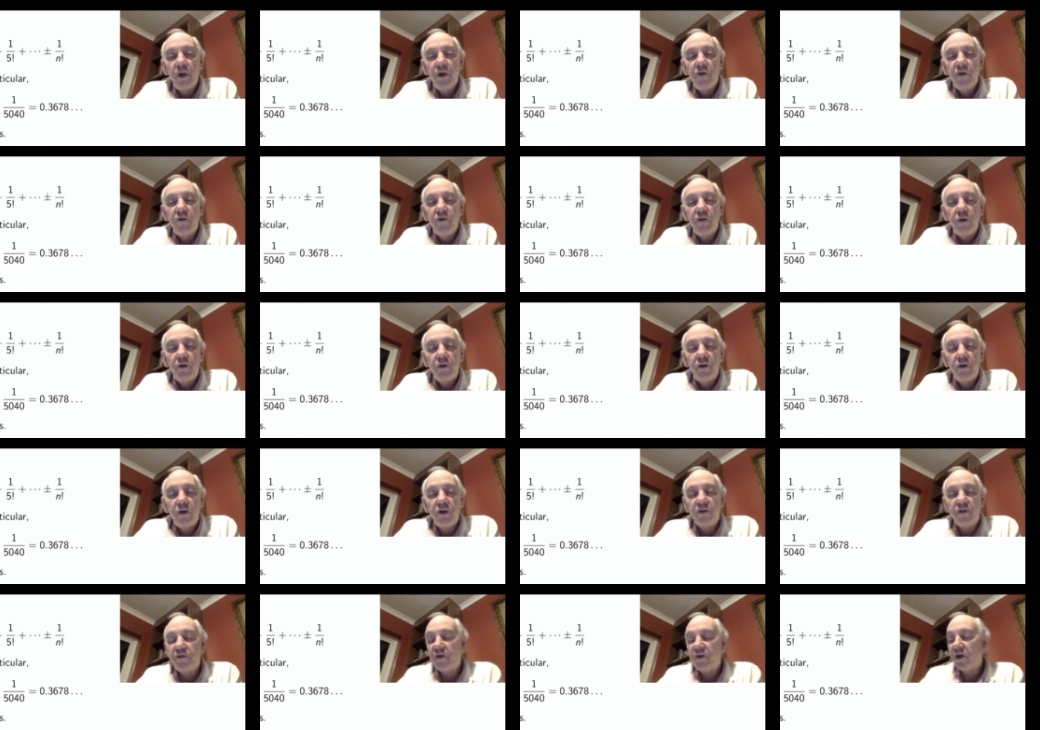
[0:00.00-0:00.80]
If you look at
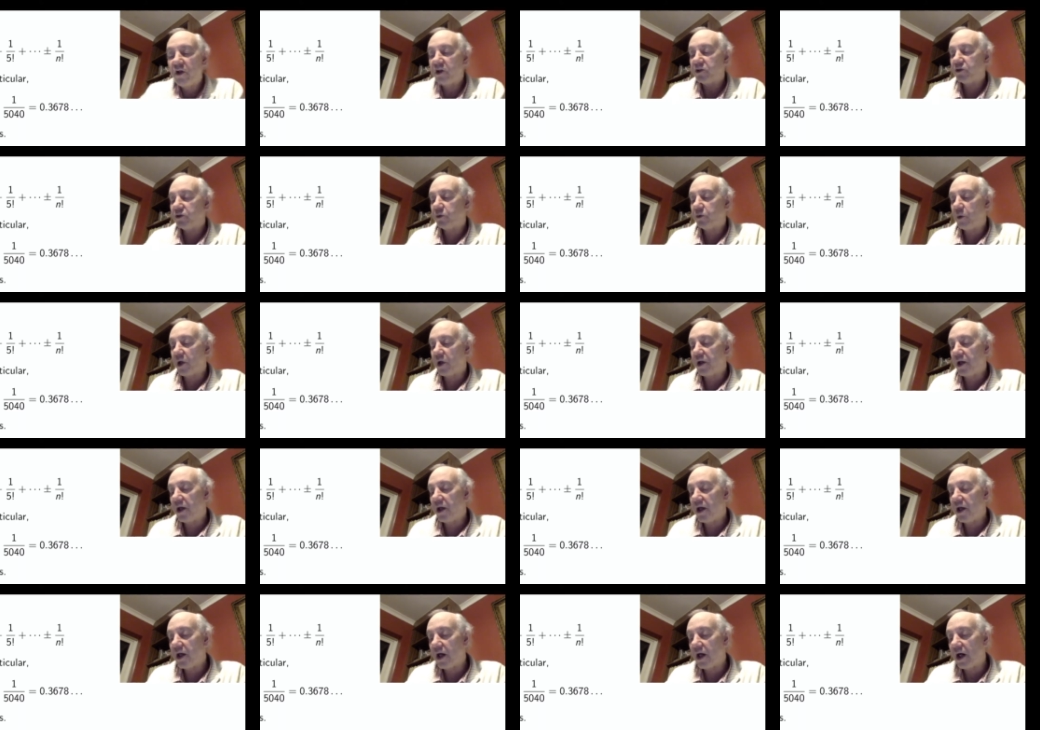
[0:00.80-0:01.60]
the first one
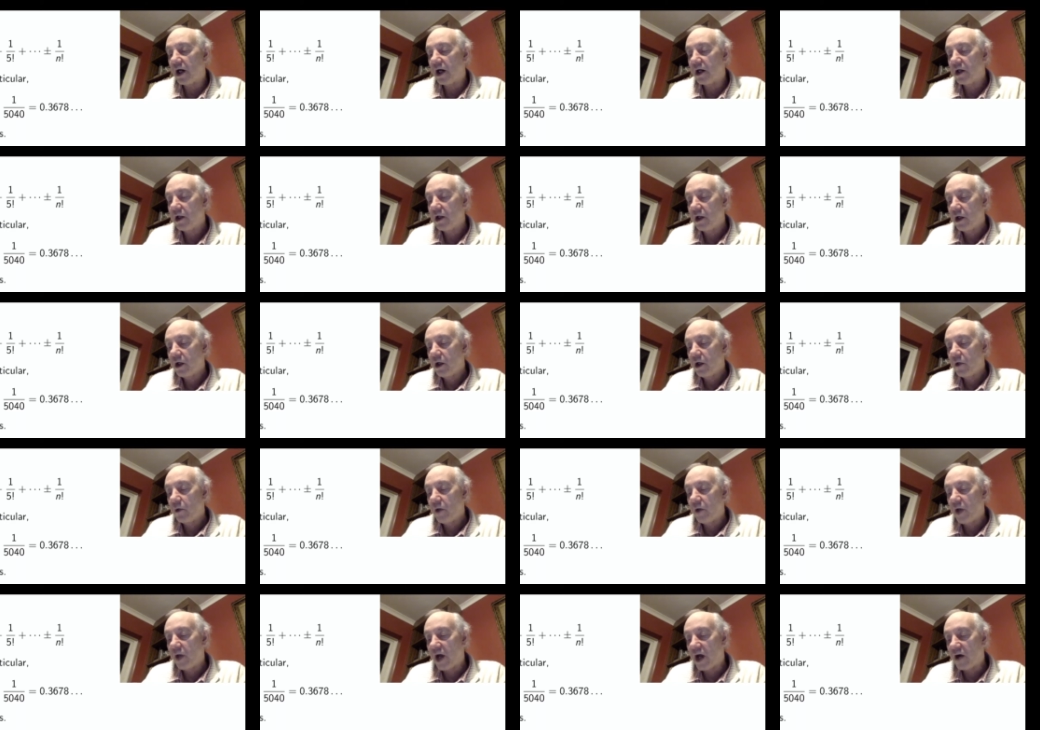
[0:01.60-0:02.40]
here,
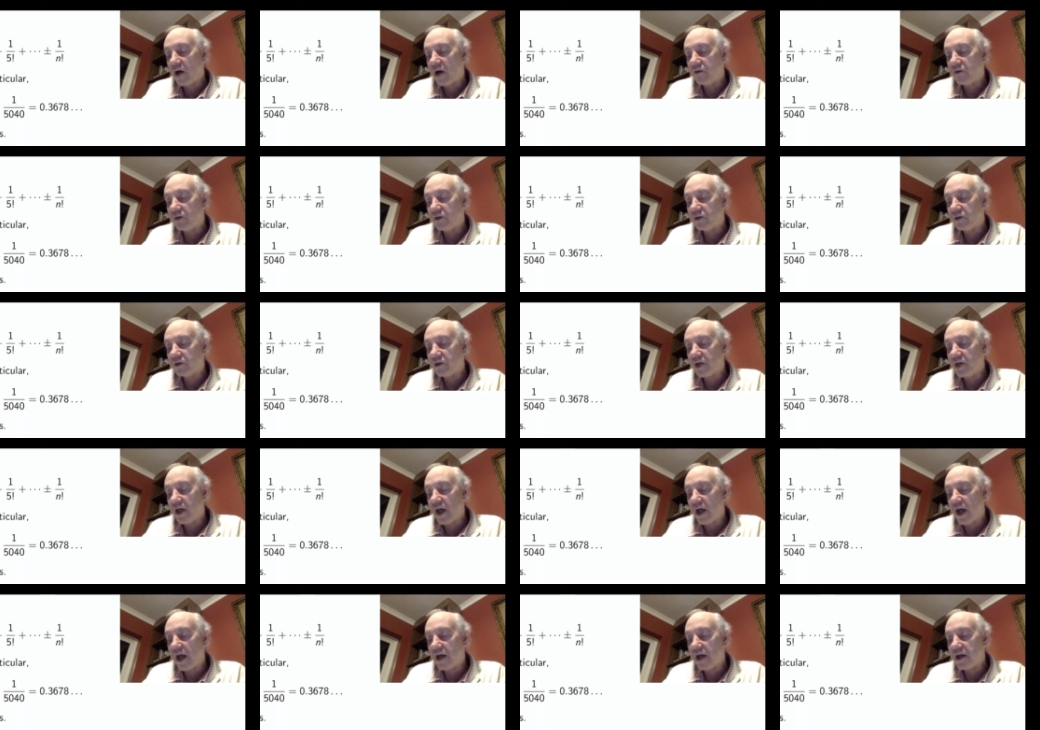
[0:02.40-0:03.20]
we have
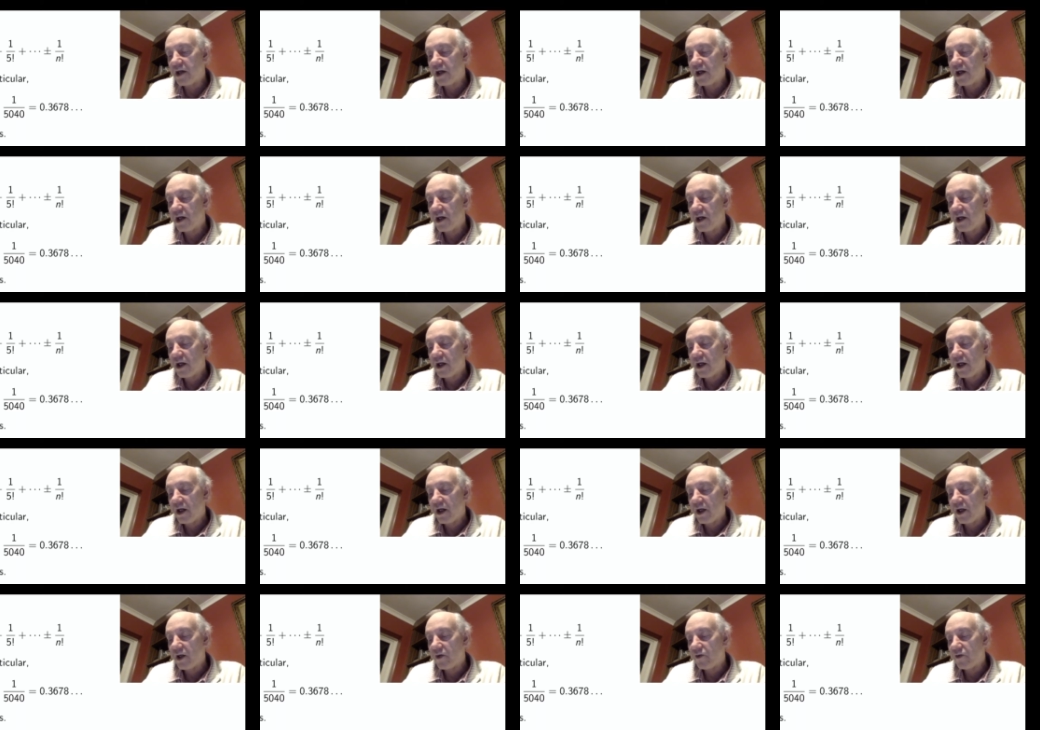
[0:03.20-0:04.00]
dn
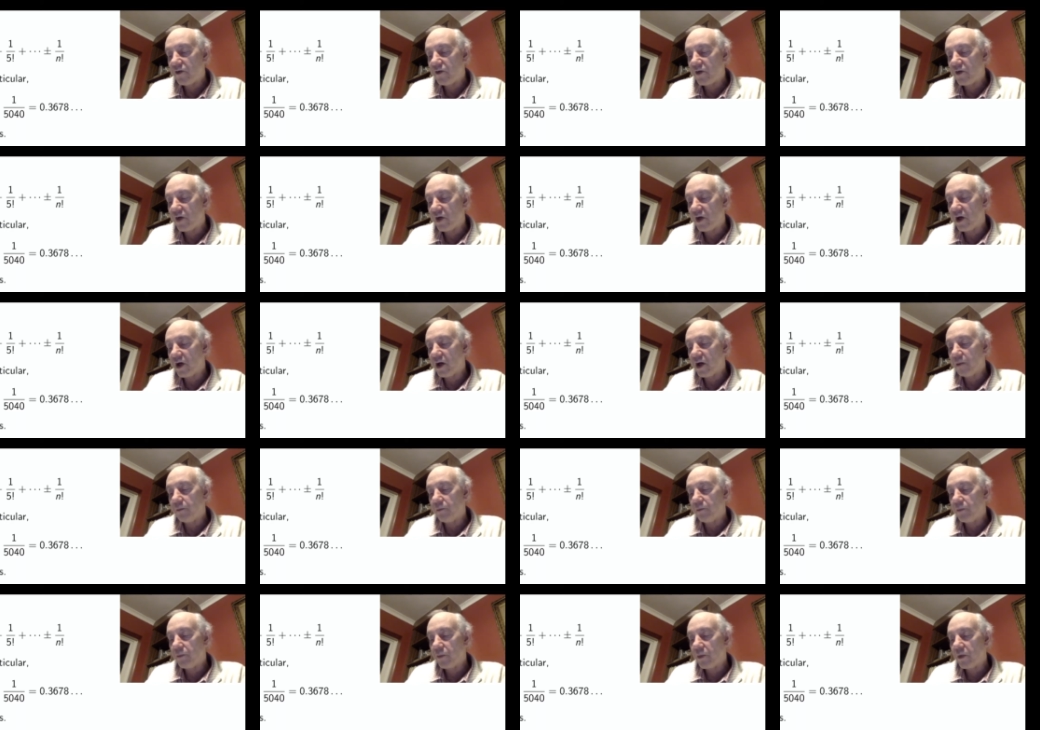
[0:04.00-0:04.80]
is
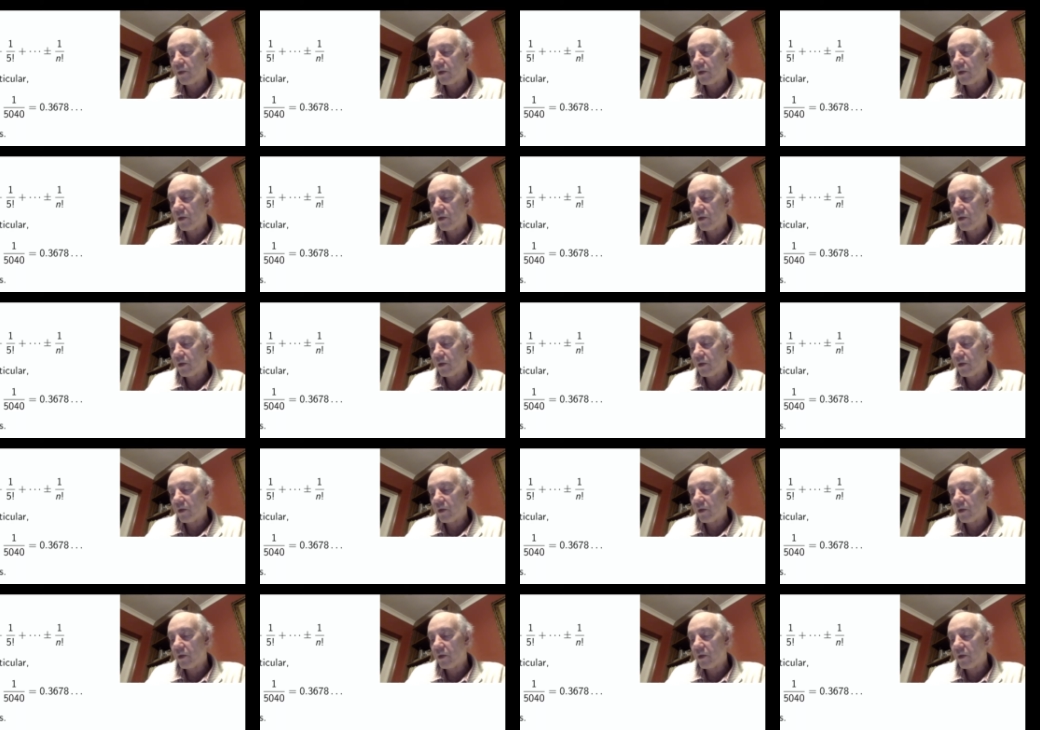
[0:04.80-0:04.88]
a